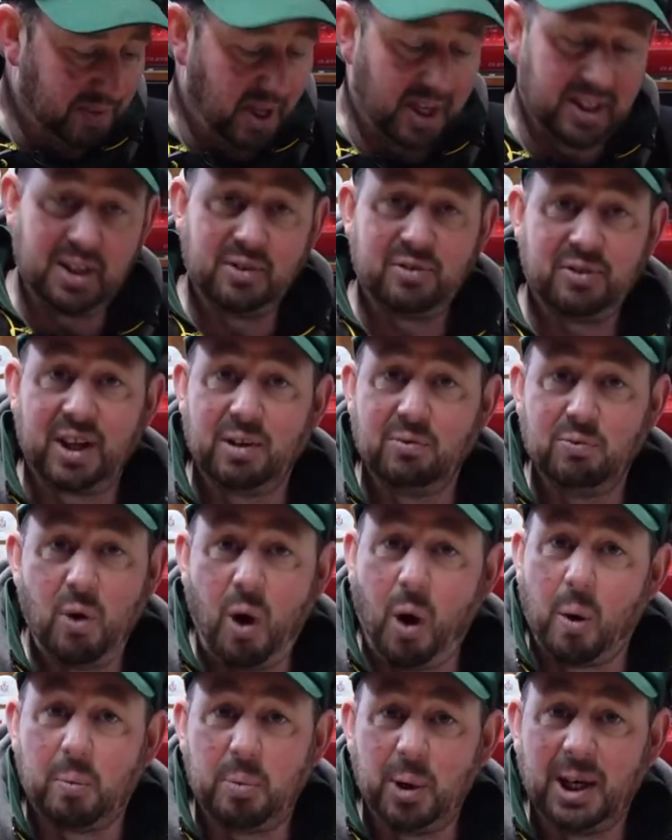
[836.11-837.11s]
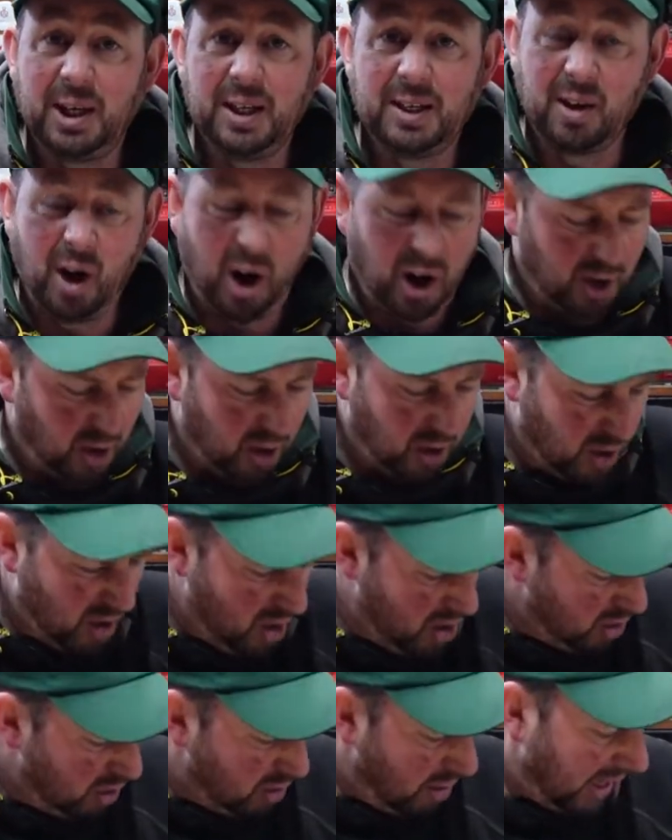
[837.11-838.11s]
And you think, whoa, brilliant. I've got
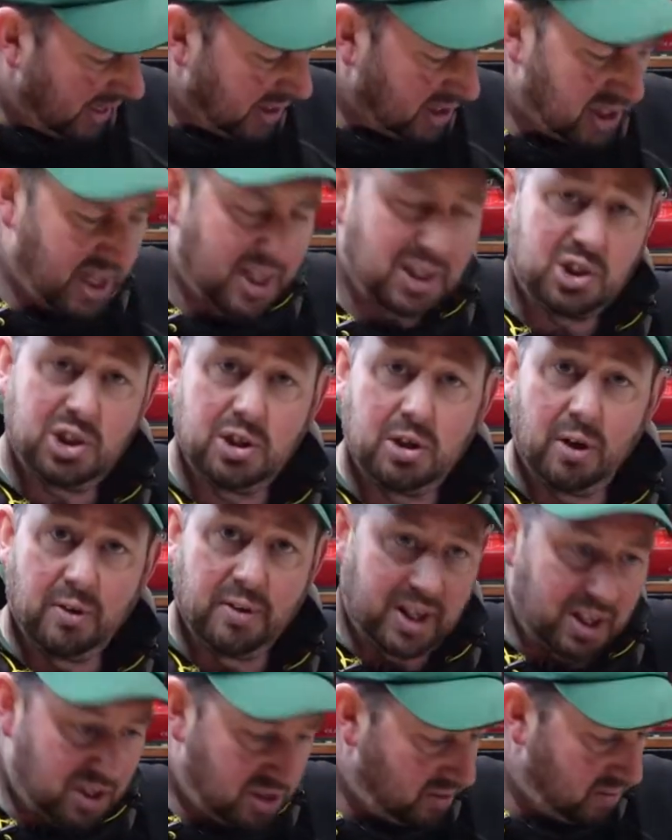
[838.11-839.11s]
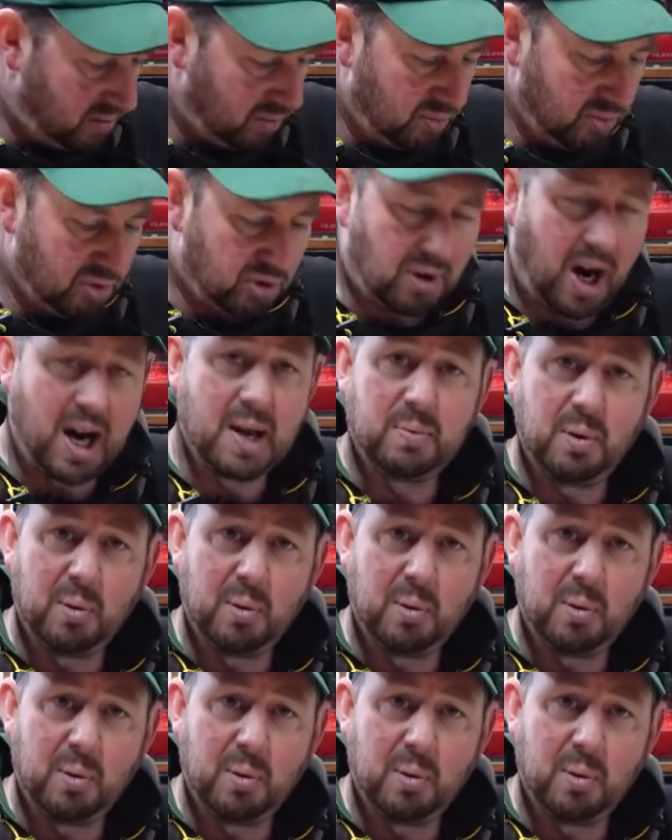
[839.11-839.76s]
great tension on this scraper